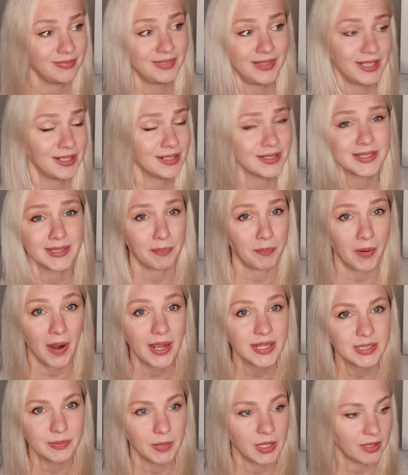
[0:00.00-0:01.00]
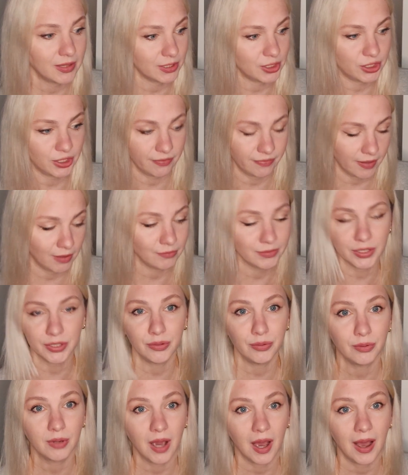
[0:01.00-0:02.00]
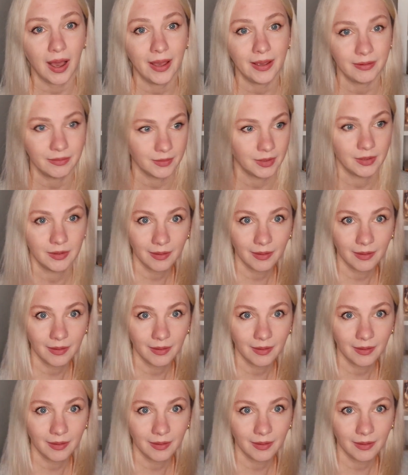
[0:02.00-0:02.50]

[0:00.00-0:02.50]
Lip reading: didn't surprise me that she found a new guy